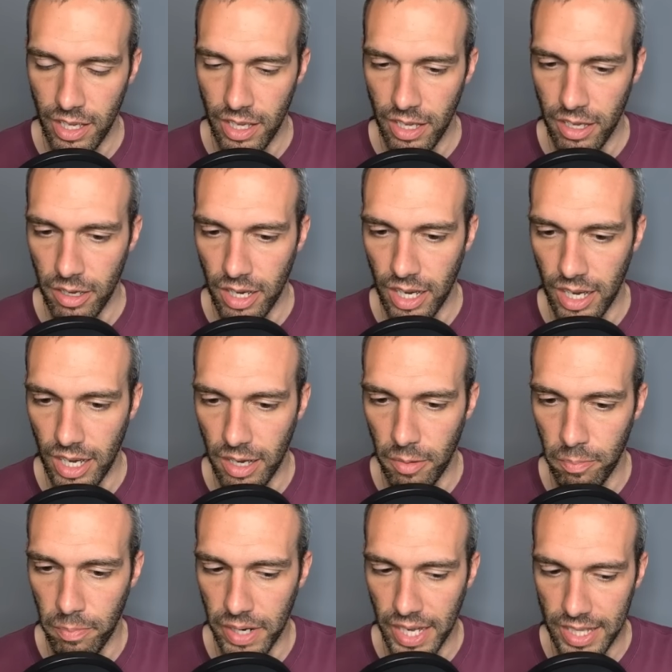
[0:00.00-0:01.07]

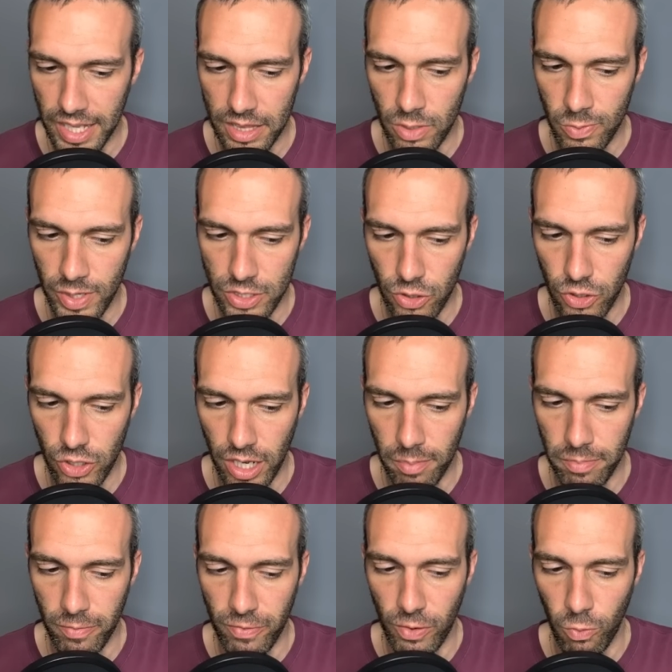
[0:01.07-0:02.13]
but I like the Retro Cup
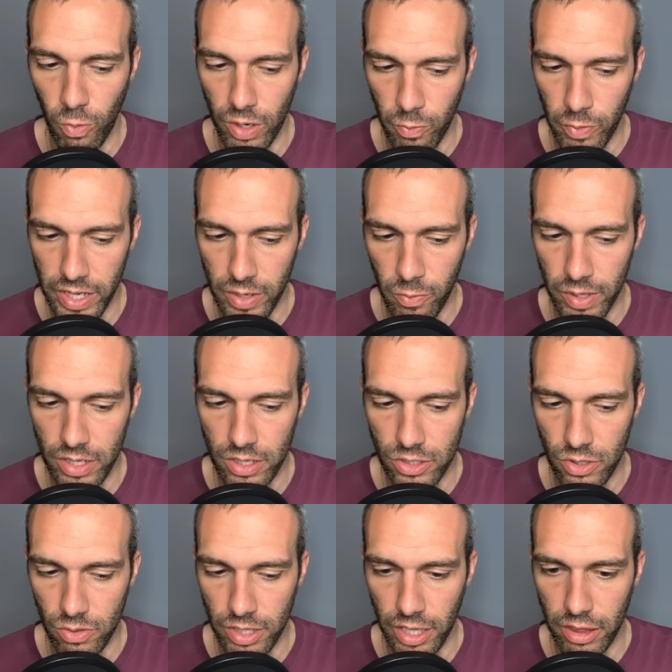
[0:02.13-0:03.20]
for 1 week when there's
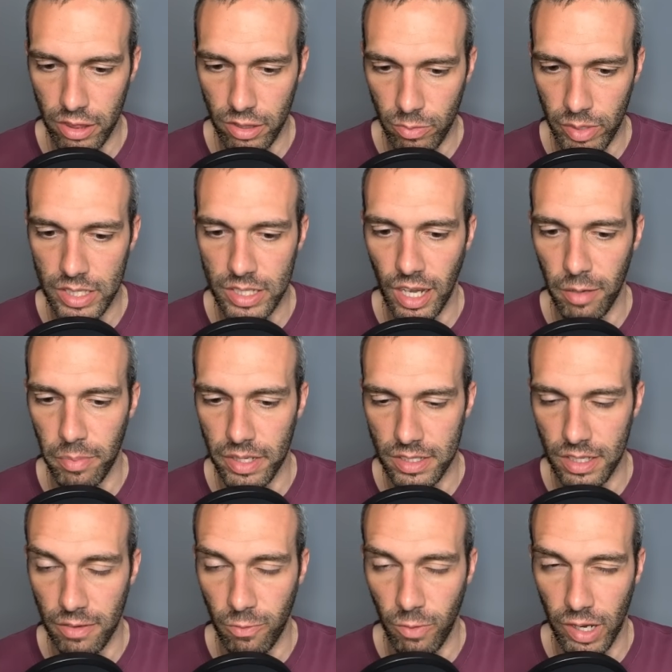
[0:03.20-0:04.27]
only 3 typings out
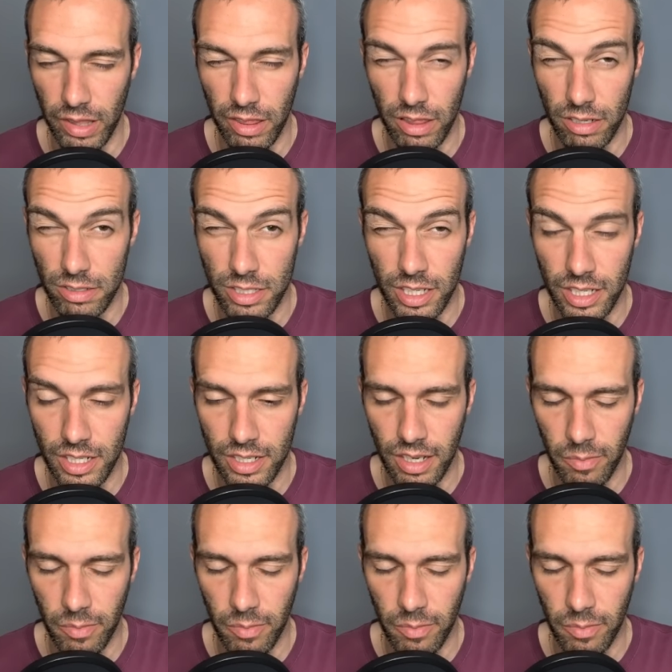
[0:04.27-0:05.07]
of 13? How many